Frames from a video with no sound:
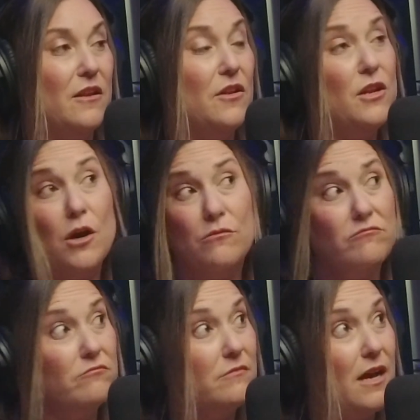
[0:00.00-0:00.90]
no,
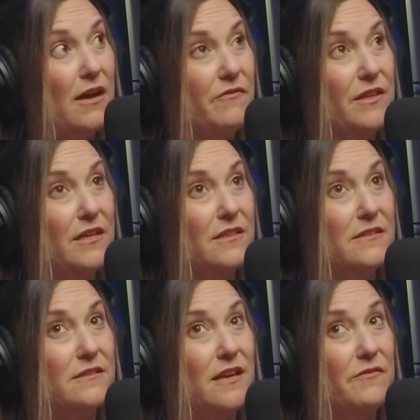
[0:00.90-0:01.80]
of
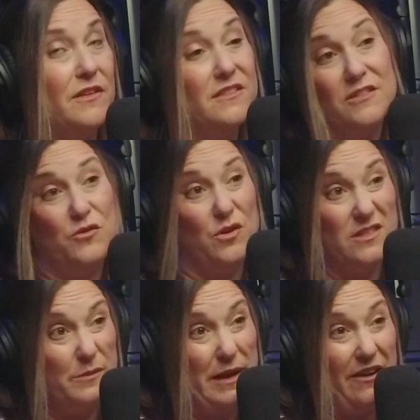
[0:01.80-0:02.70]
the control
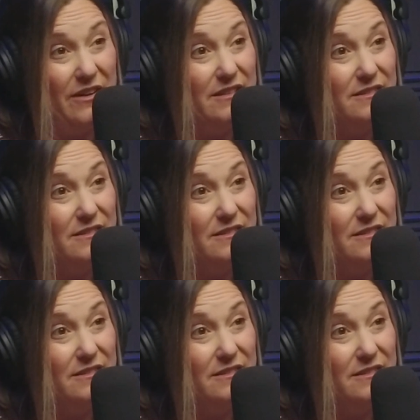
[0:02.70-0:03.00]
as a parent,